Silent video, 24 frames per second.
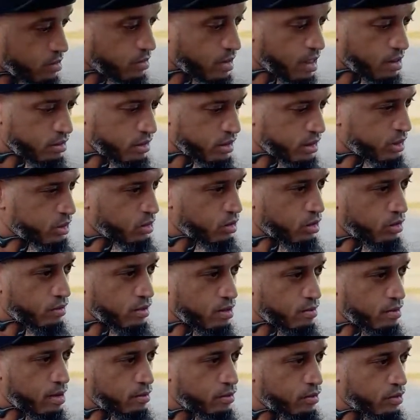I was just joking
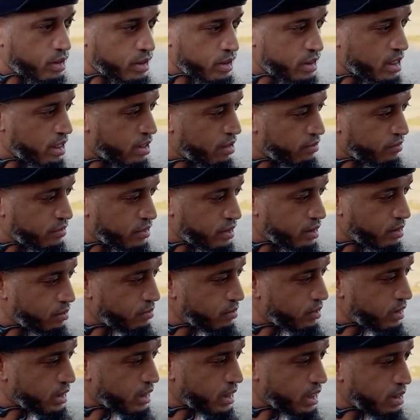around with my boys. For
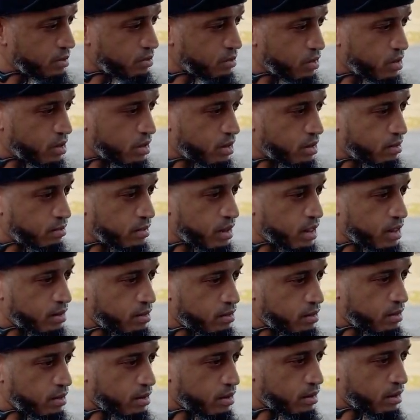some reason, they brought up like
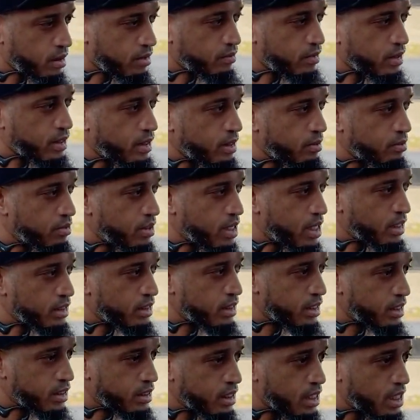living in the
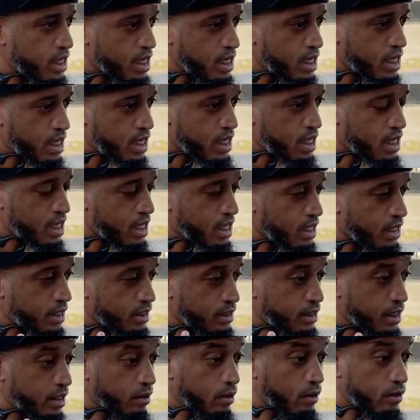projects, and
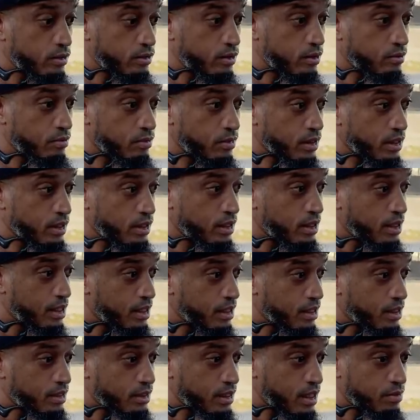it dawned on me
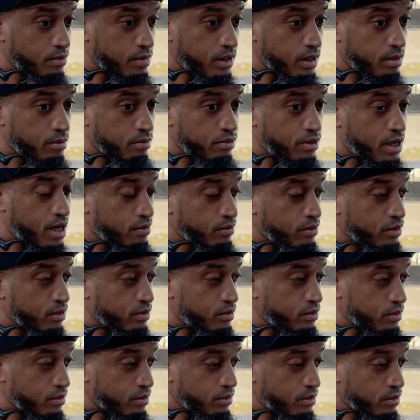because they've been in private
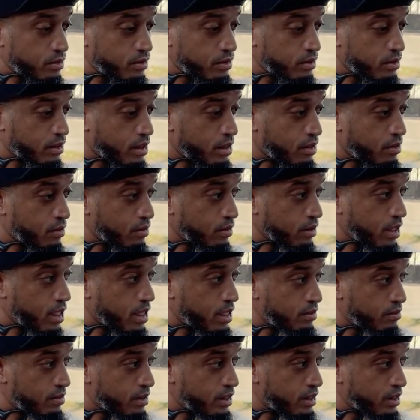school their whole
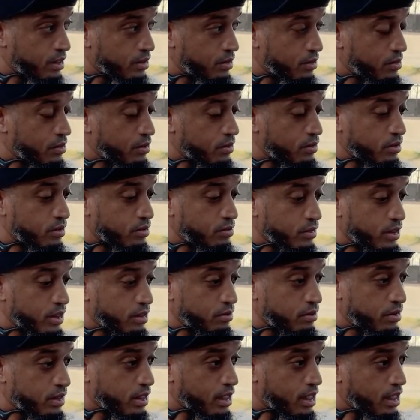life, and it dawned on me
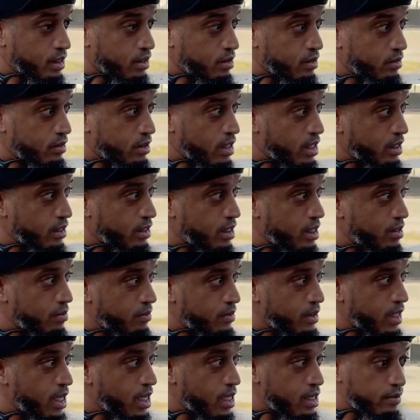to be like, yo,
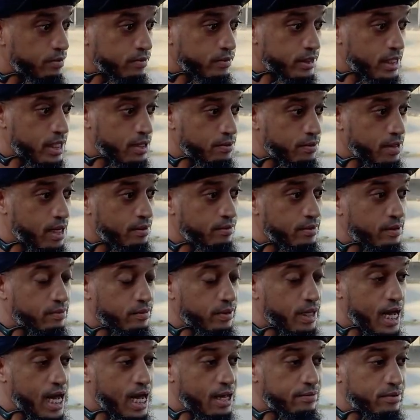I've
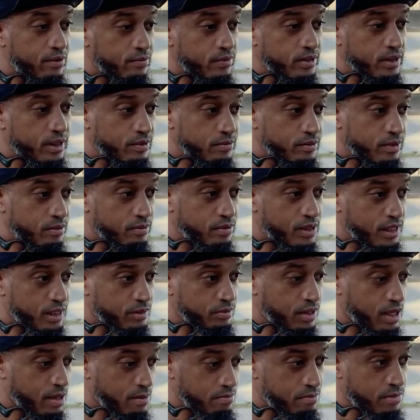never lived in a
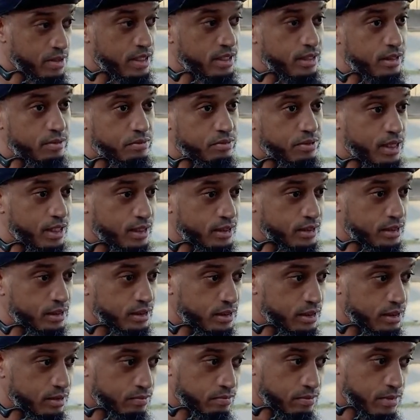project, but I've been in the
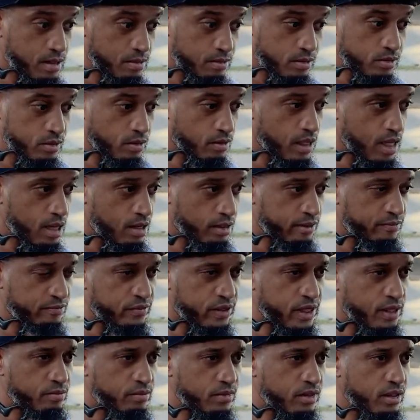projects and met, had
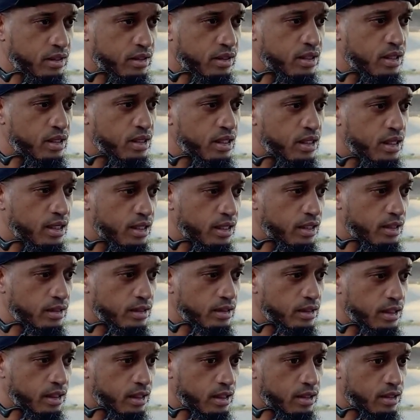family
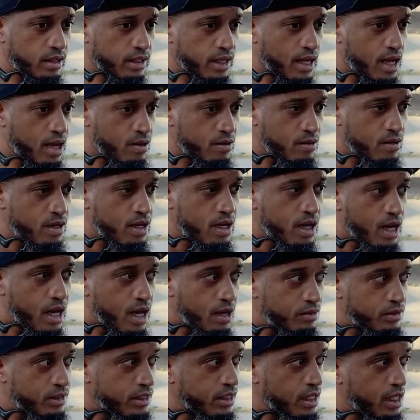and hung out.
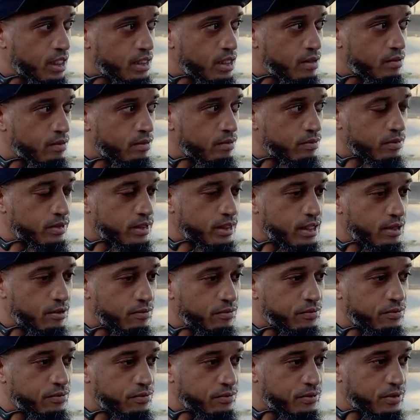I was like, y'all never even
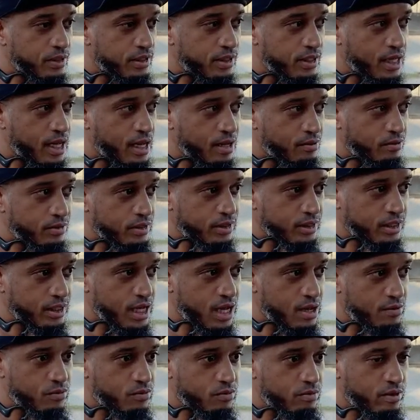stepped foot. I was just
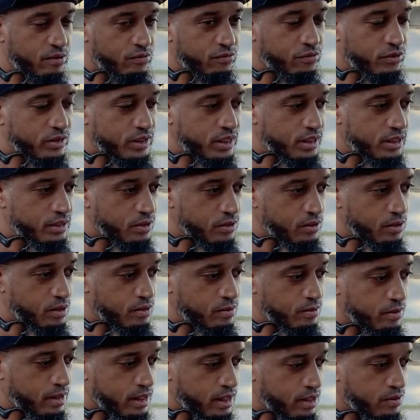laughing at my 14-year-old
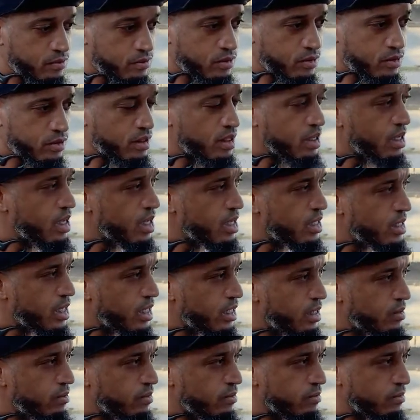and my 11-year-old.
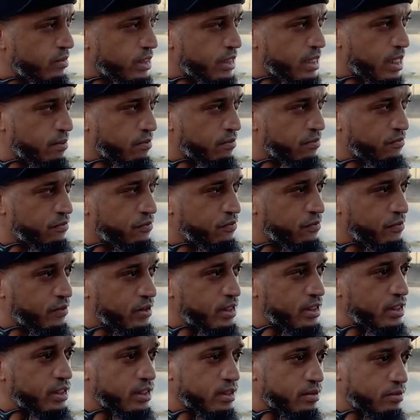Y'all never even stepped
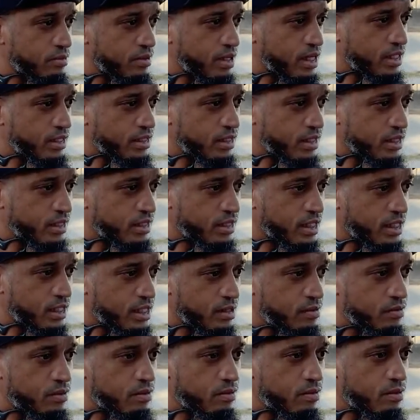foot in the project. Y'all
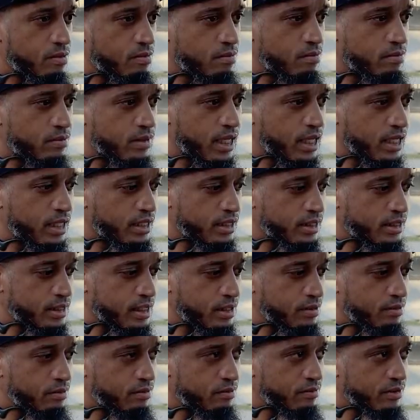never even
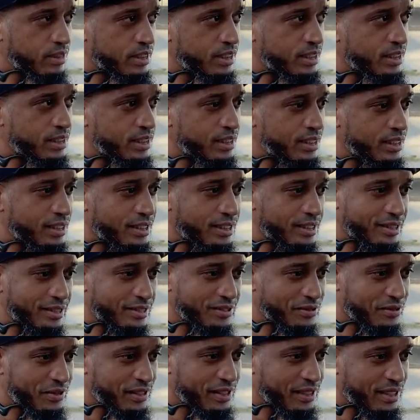never even seen it.
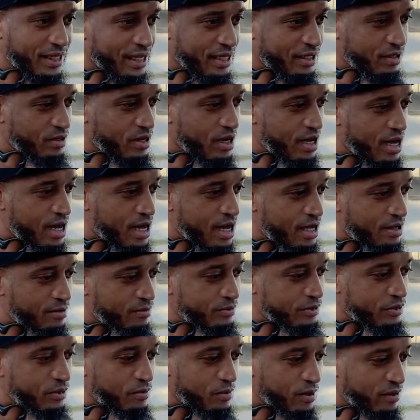So they're like, nah,
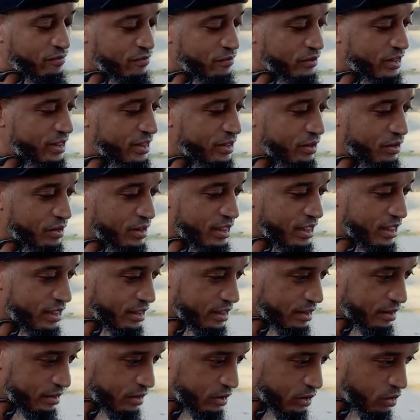my 14-year-old, he like
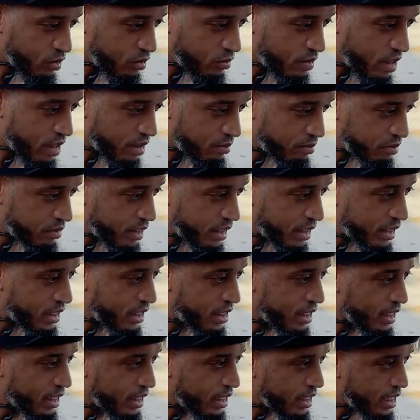to joke around and play.
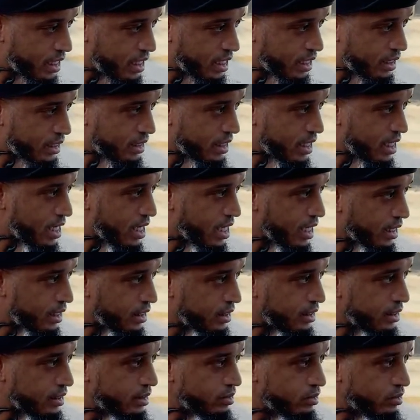Dad,
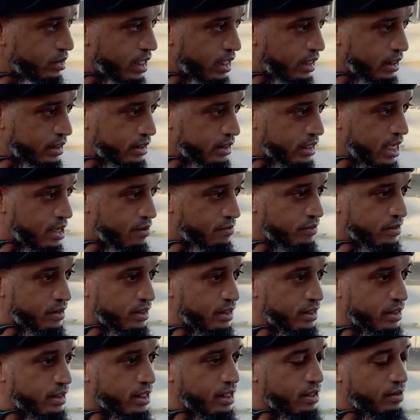I can navigate.